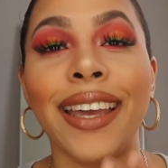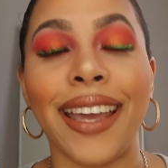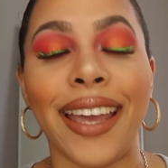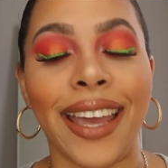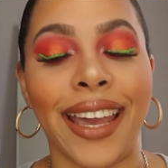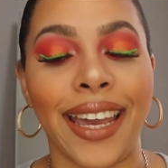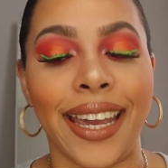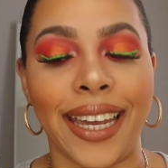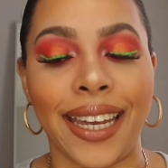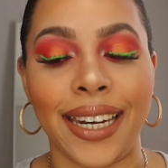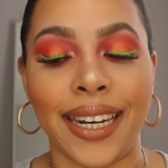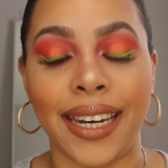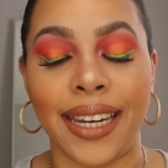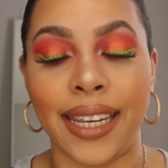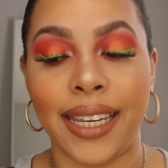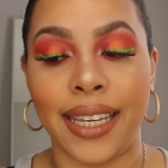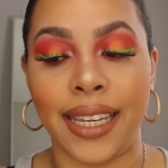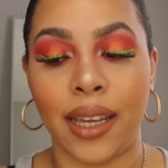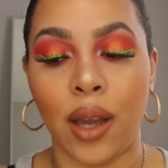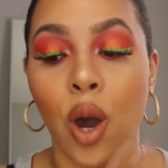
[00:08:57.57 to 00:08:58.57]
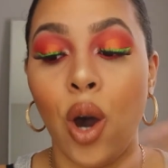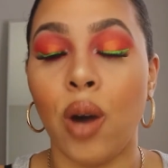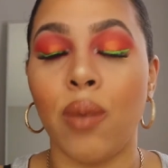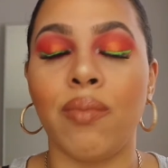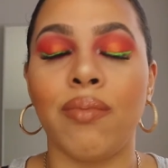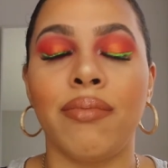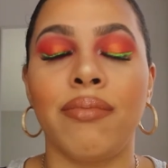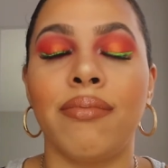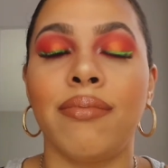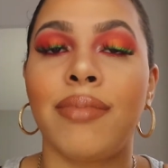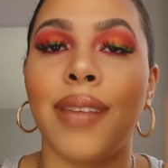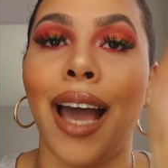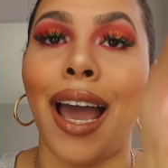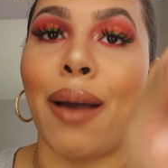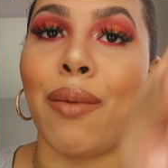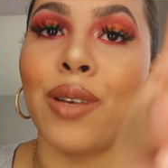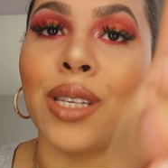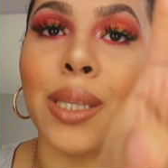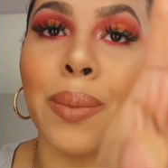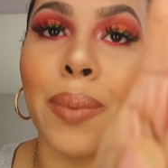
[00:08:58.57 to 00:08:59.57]
And oh,
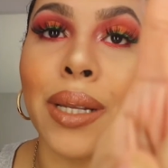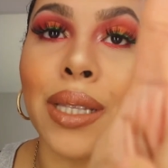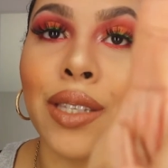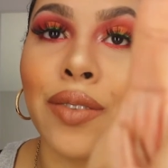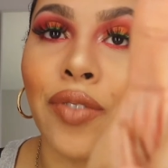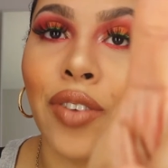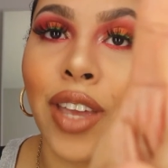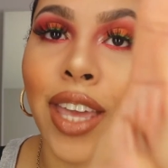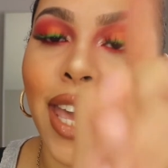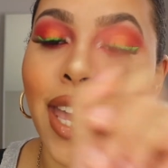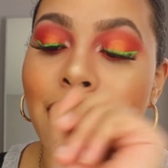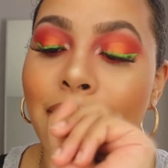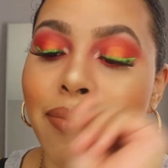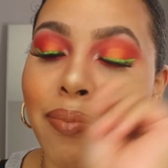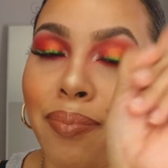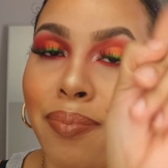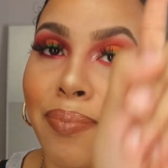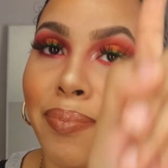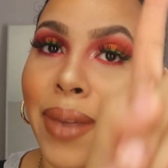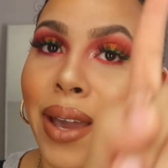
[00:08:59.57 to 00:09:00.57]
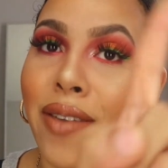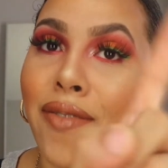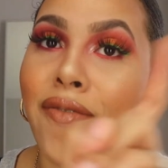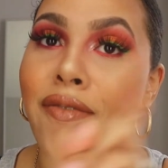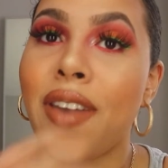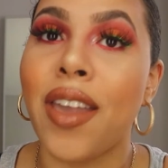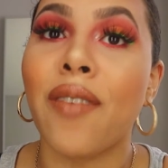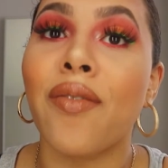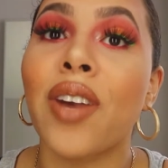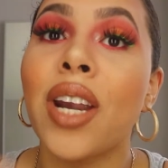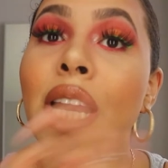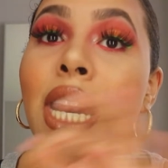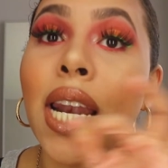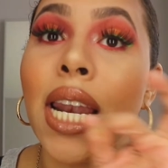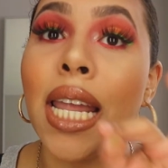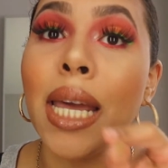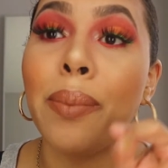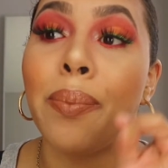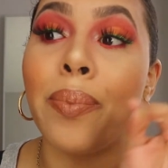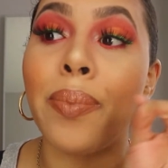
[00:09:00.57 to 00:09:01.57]
I was about to forget my favorite
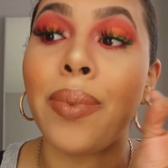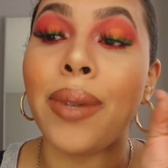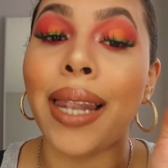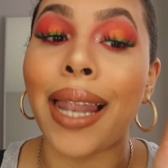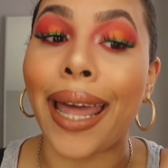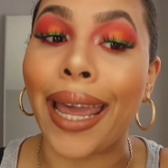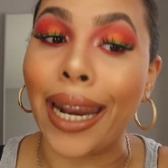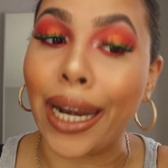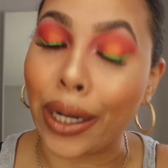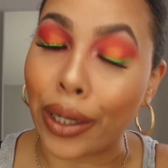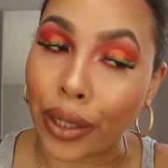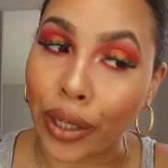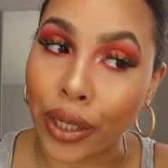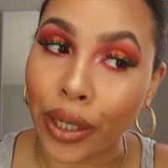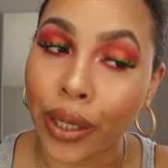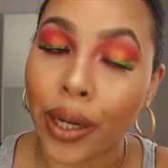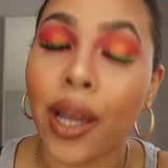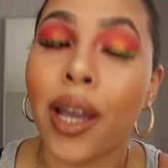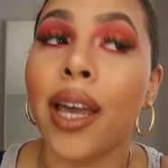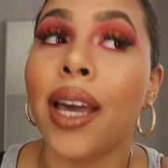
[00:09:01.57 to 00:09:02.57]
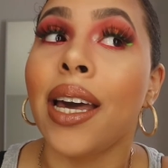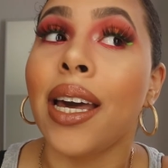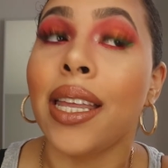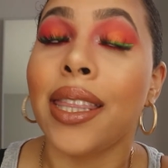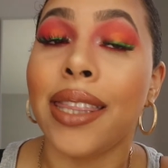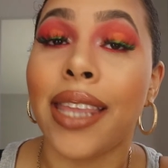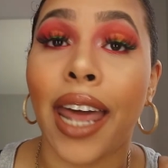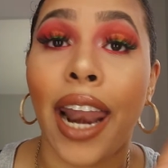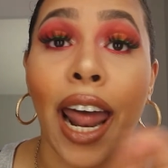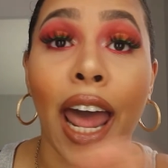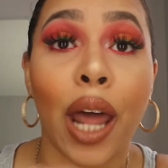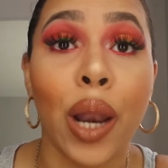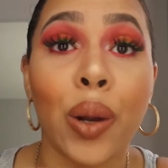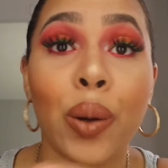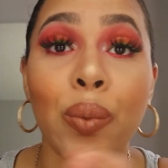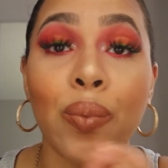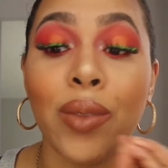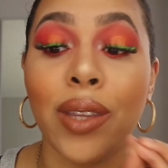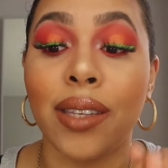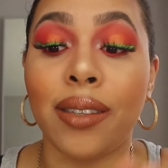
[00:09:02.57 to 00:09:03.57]
lip liner
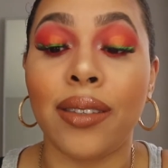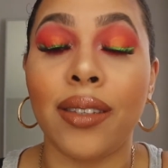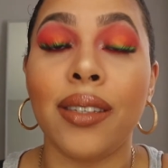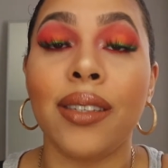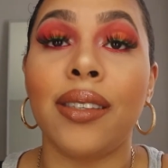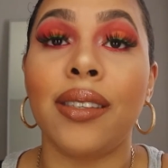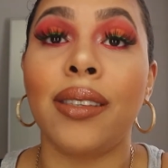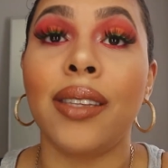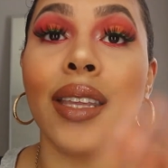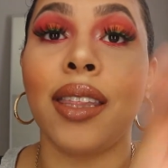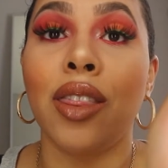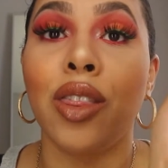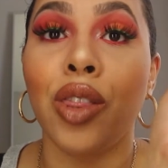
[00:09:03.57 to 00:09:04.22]
that this is the